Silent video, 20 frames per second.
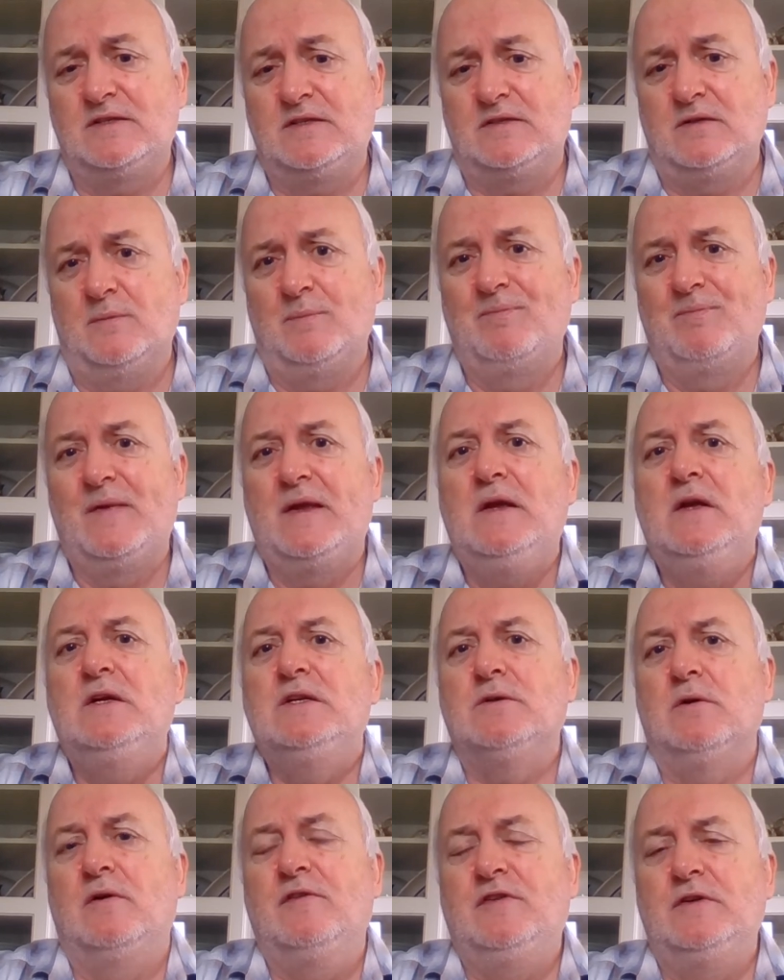system.
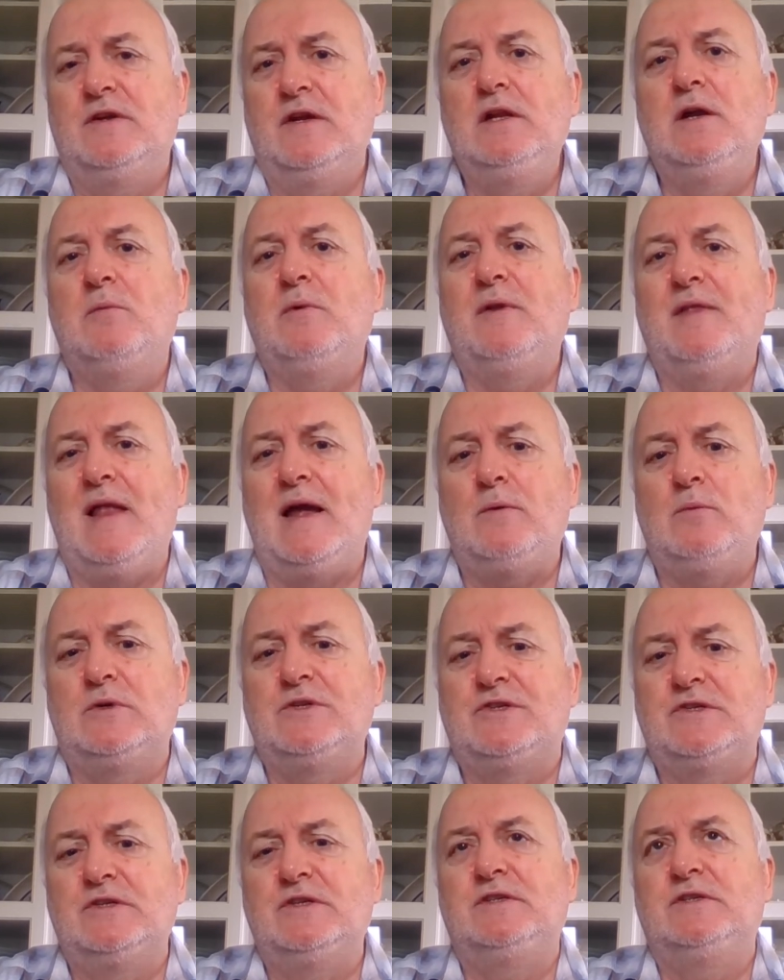So if you're dealing with
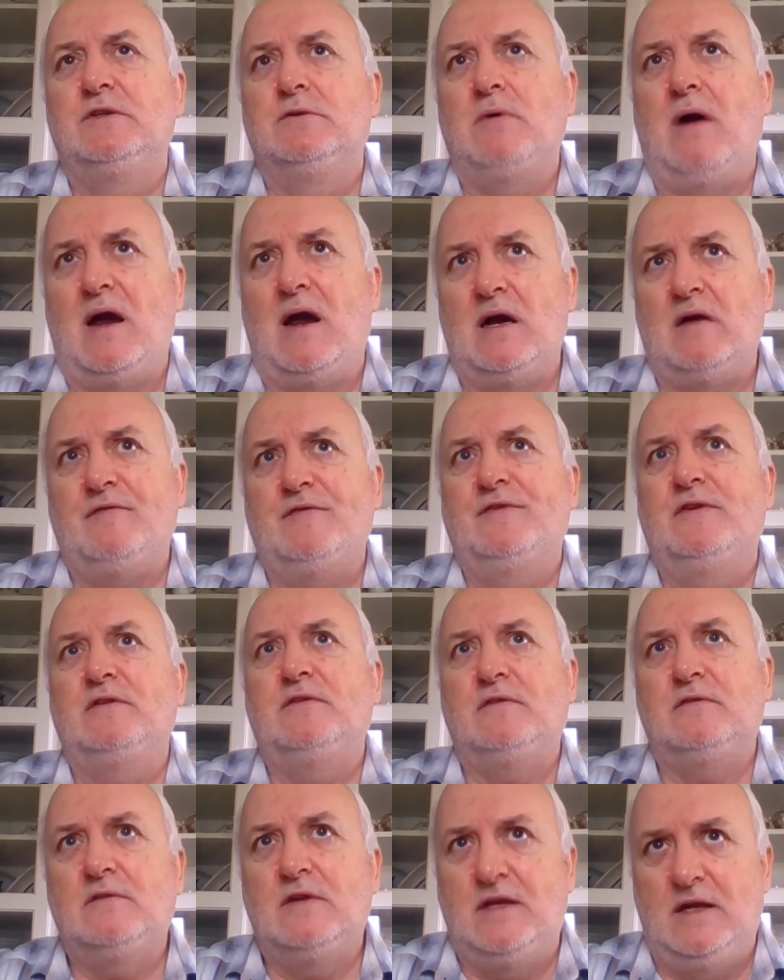languages, you have
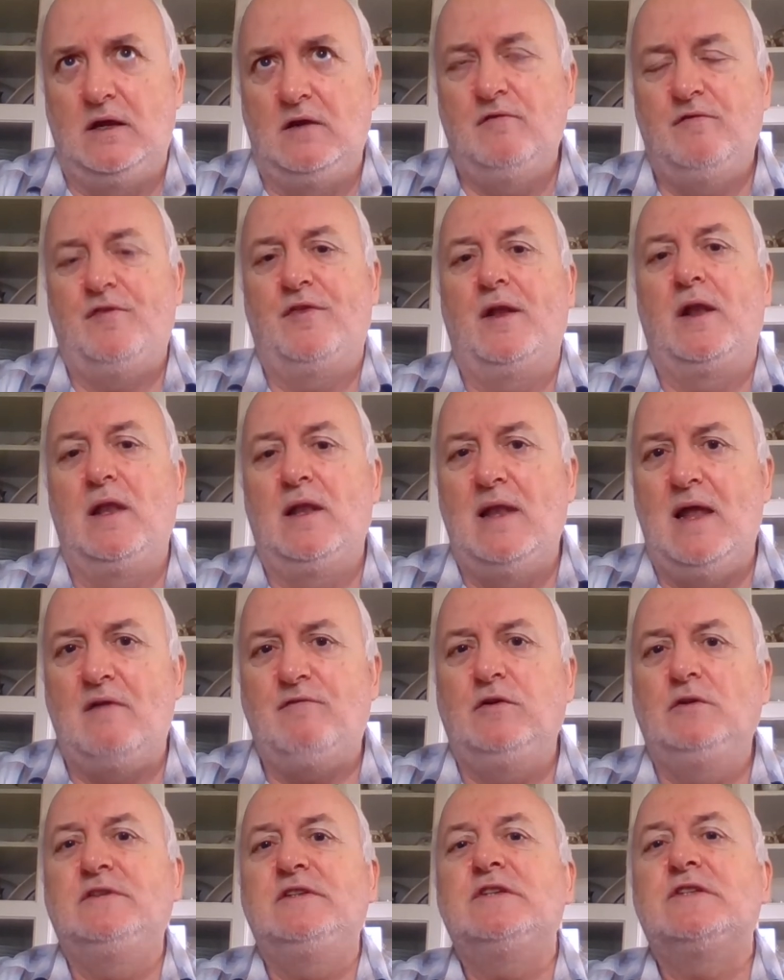to give the
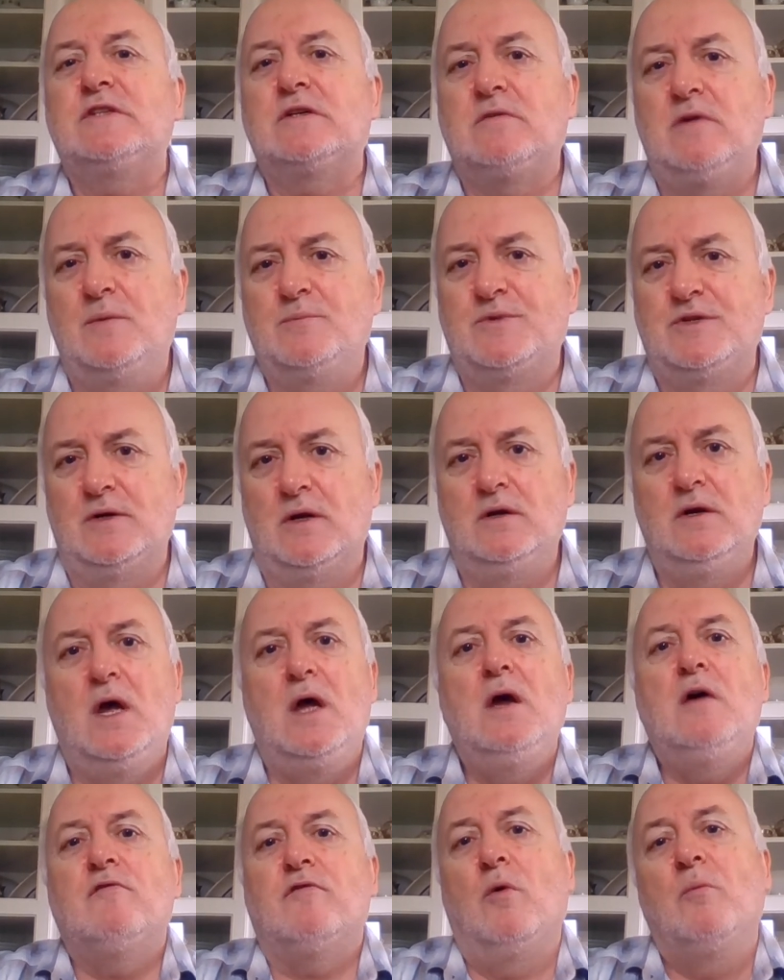level descriptor
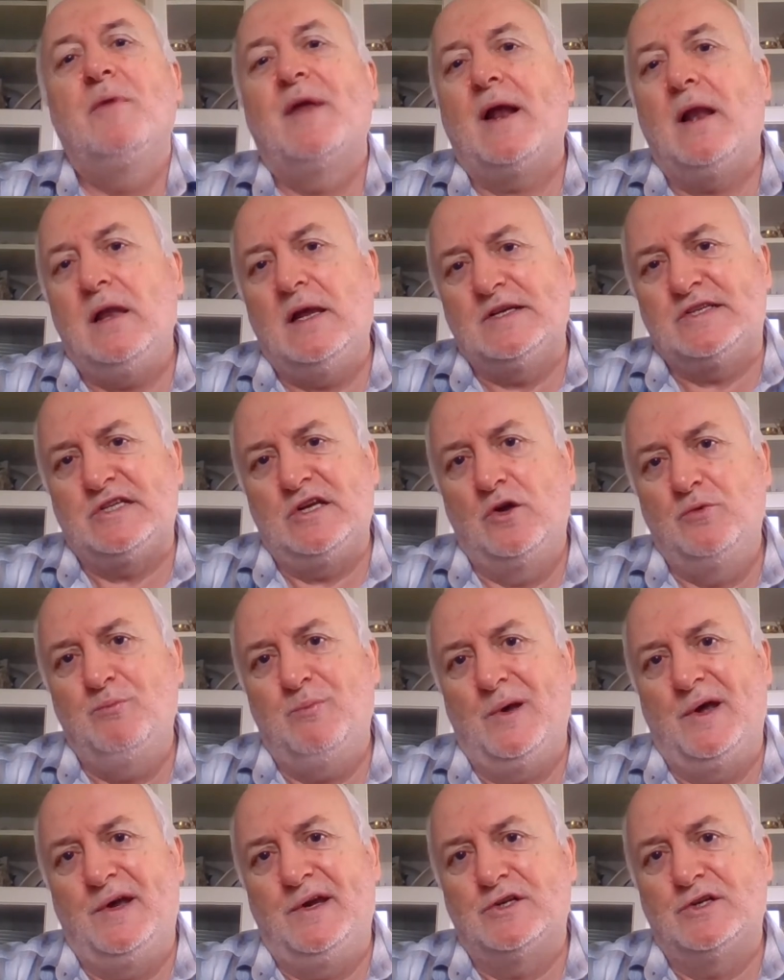from the CLES
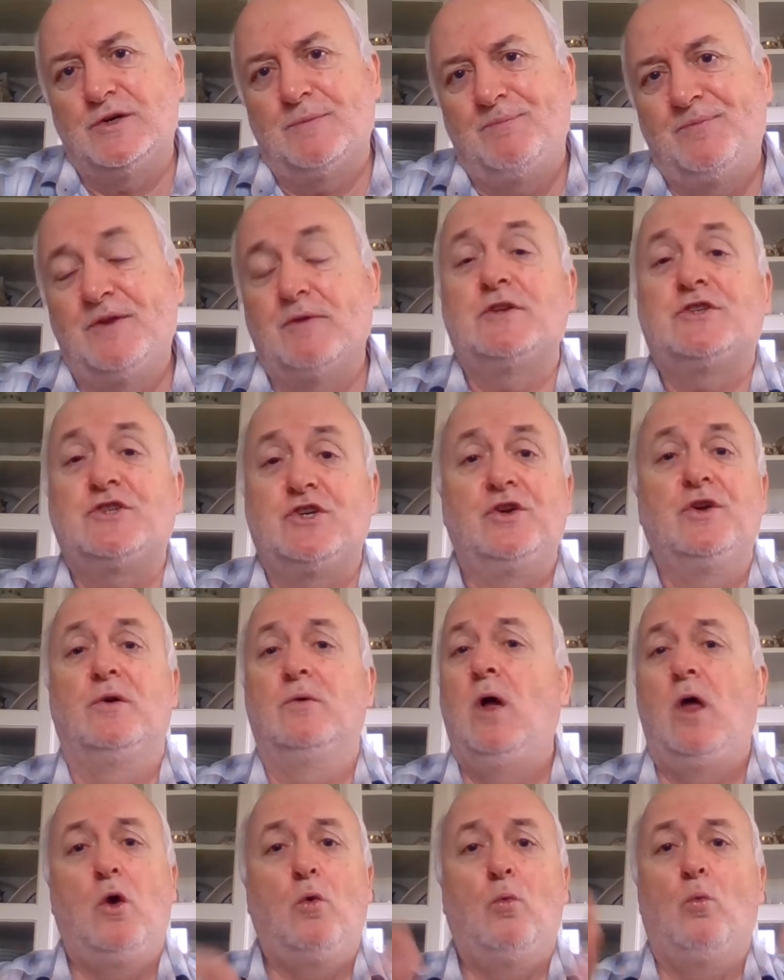homepage. There are
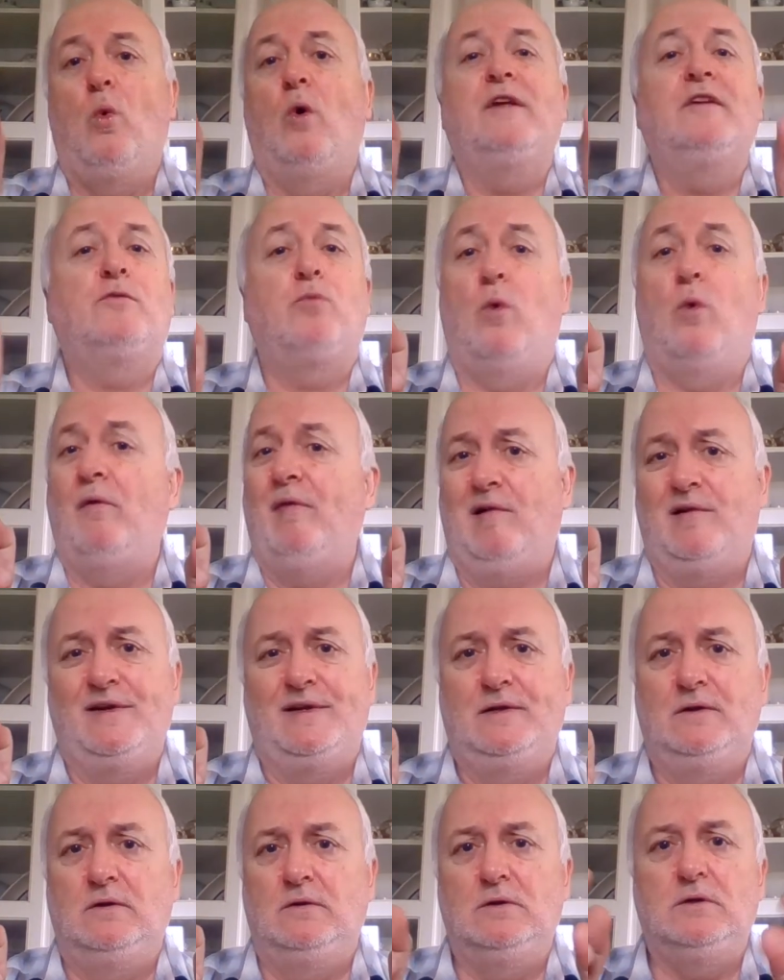two. One is one
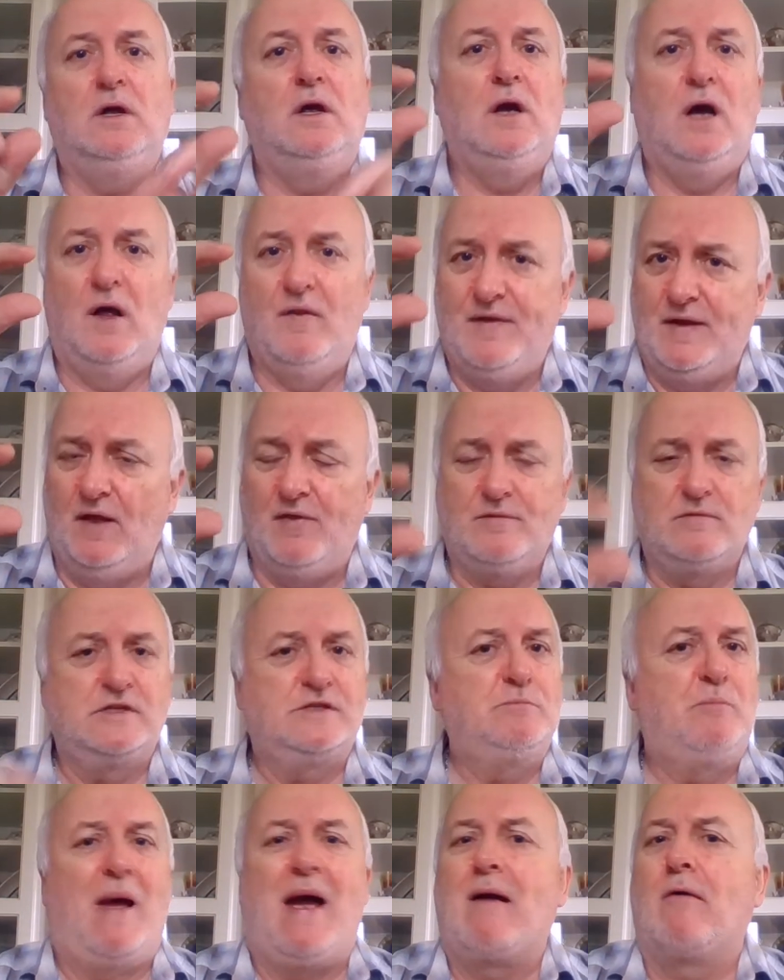line long and the other
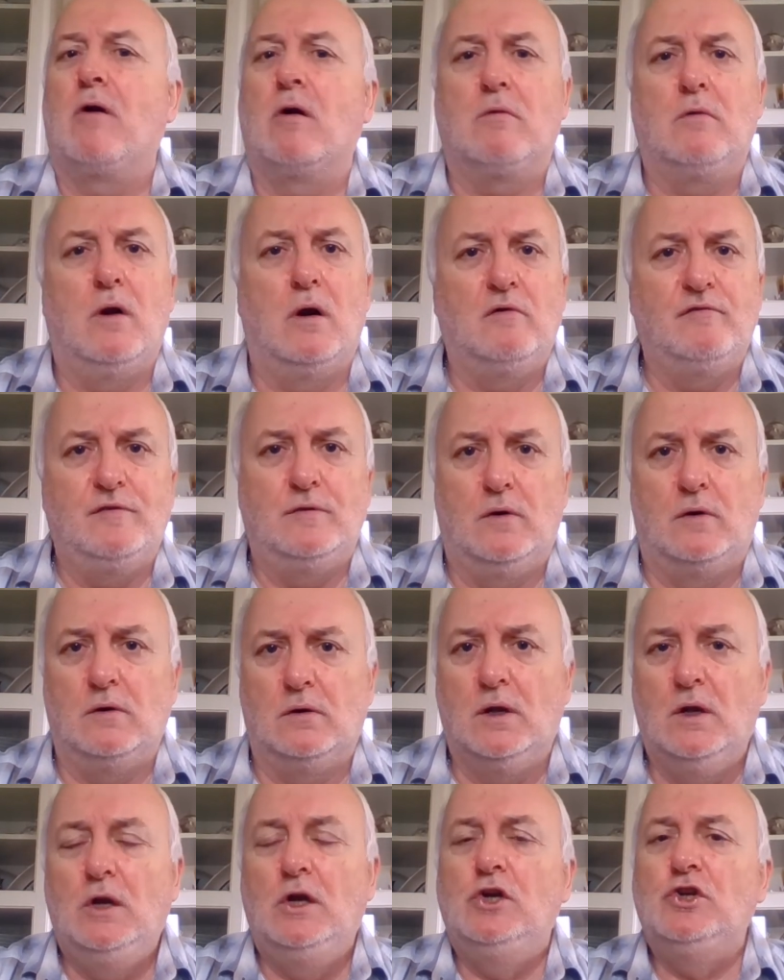is a paragraph long.